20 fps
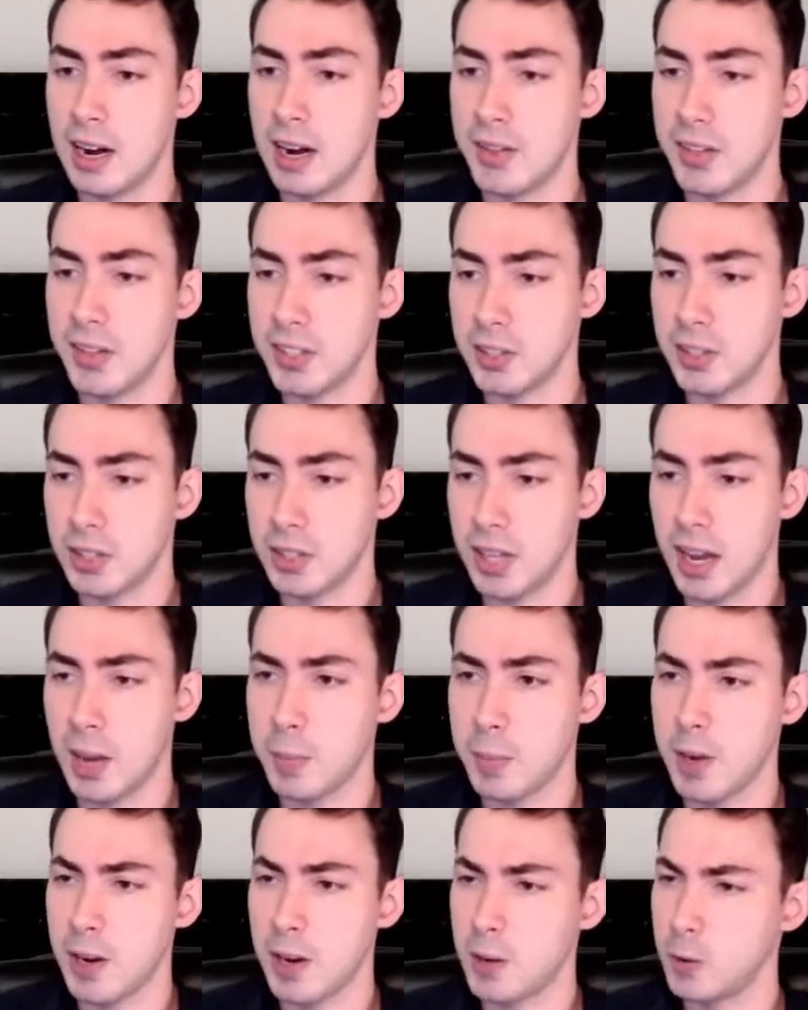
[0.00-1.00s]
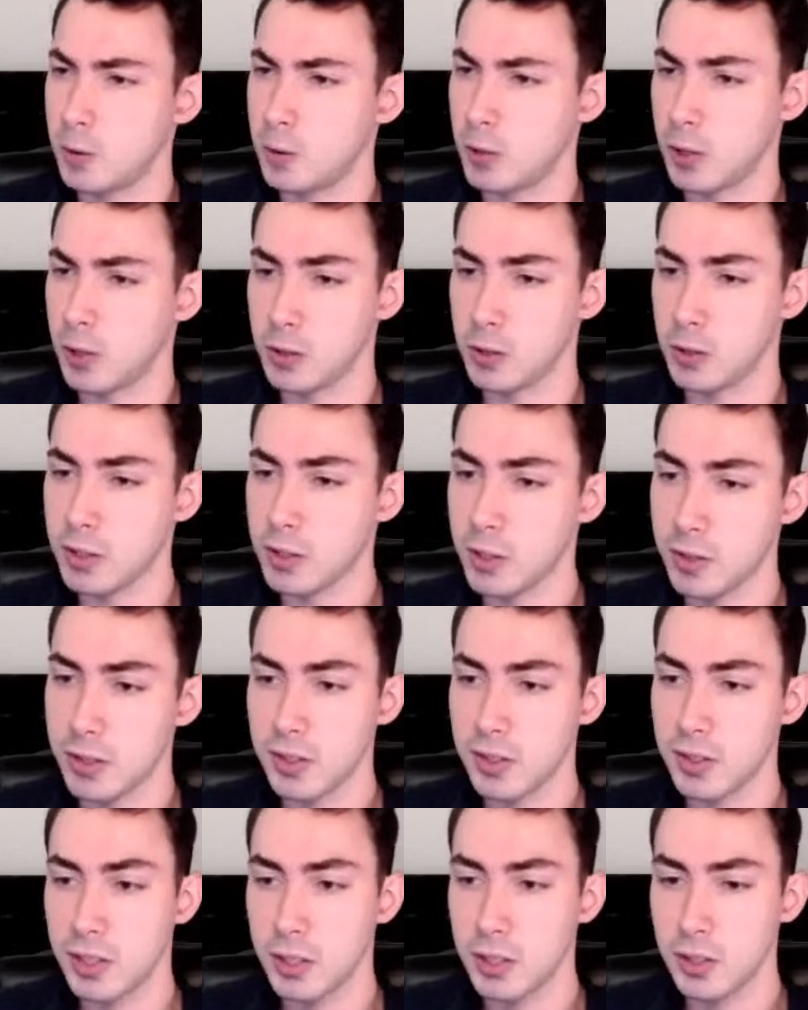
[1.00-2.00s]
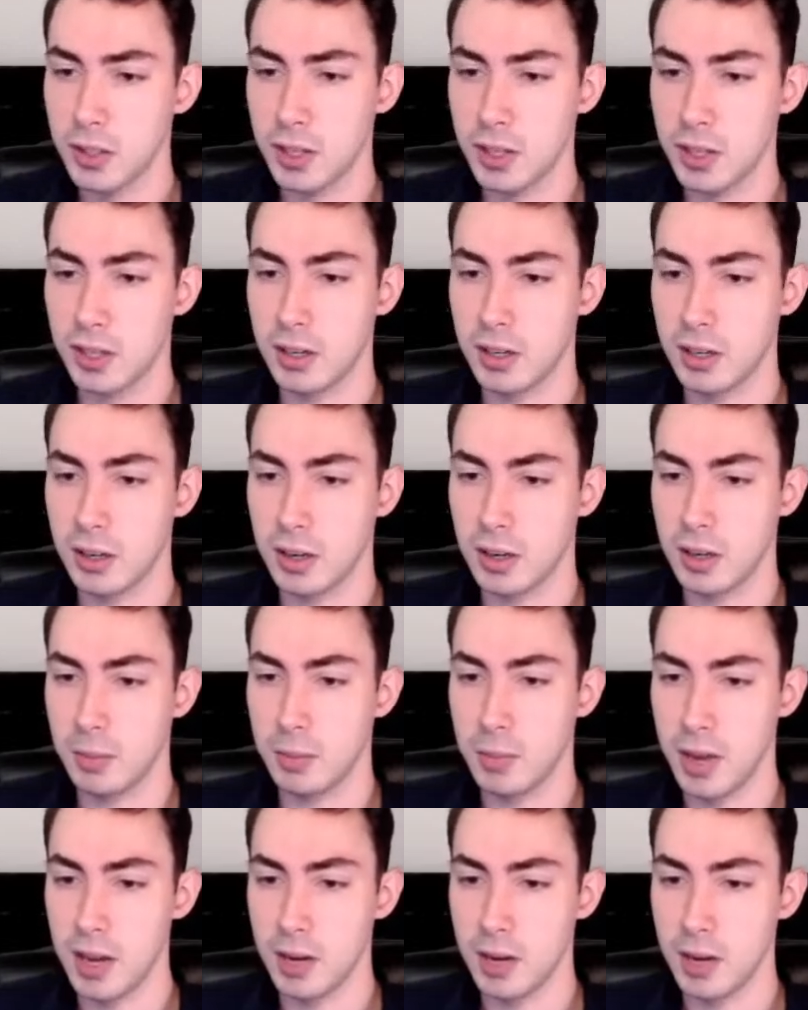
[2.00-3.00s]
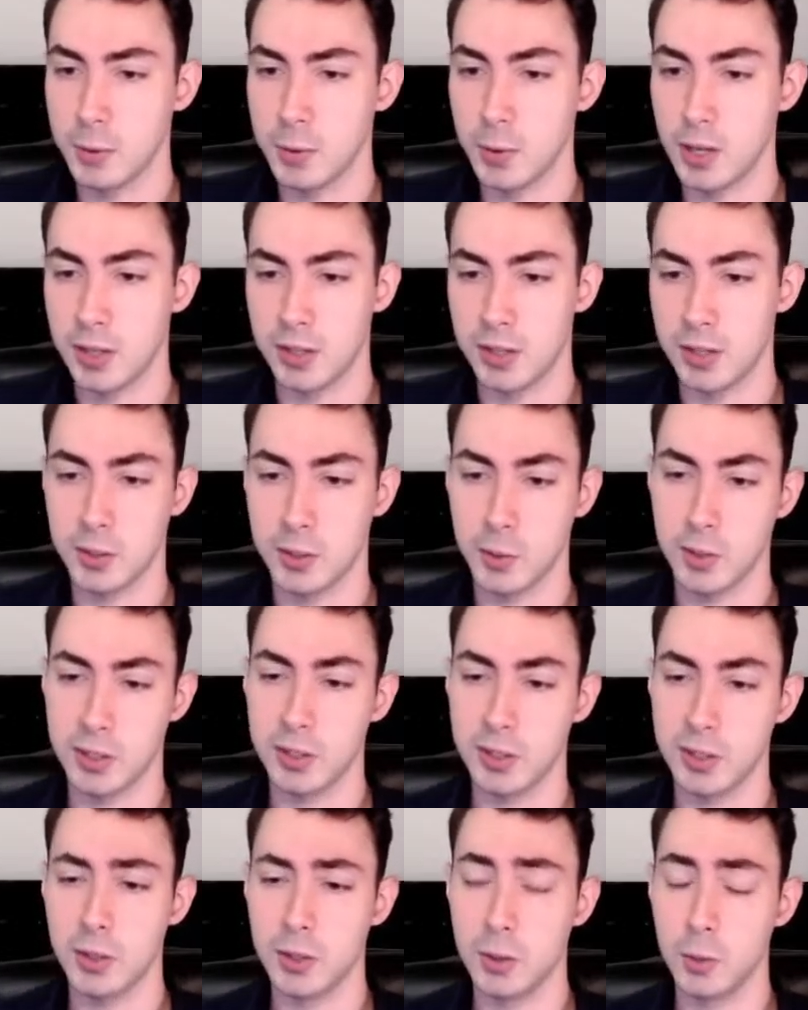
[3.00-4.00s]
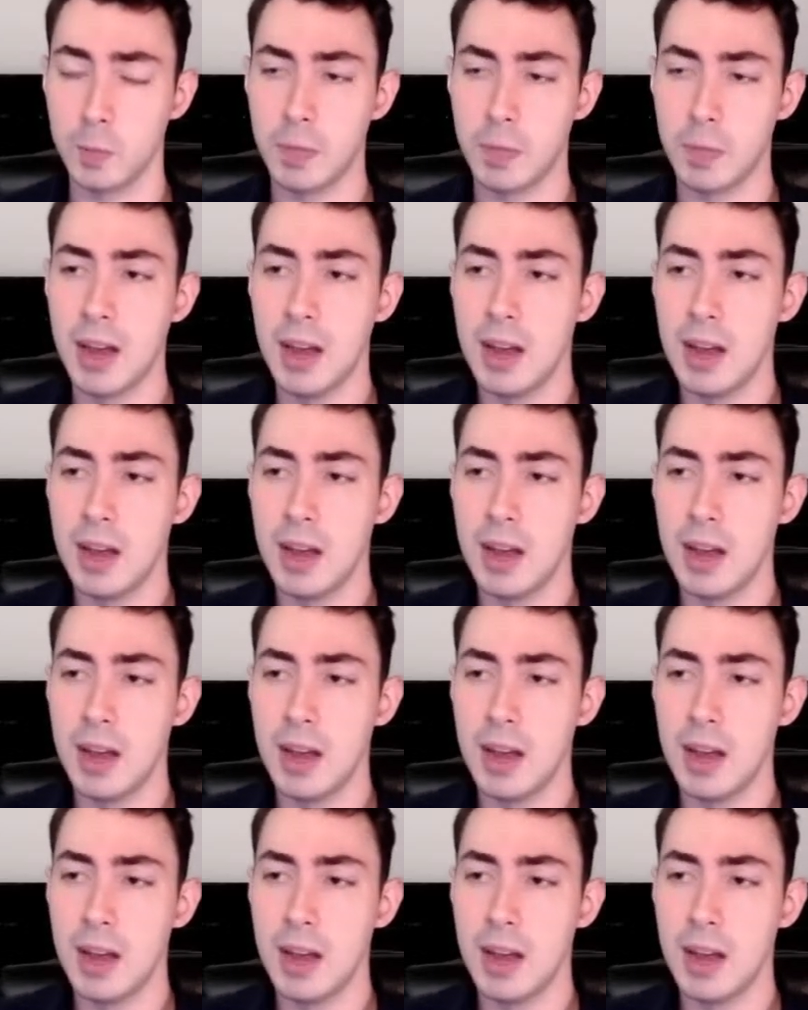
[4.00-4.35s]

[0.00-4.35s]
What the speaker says: This came out earlier this year in May of 2022.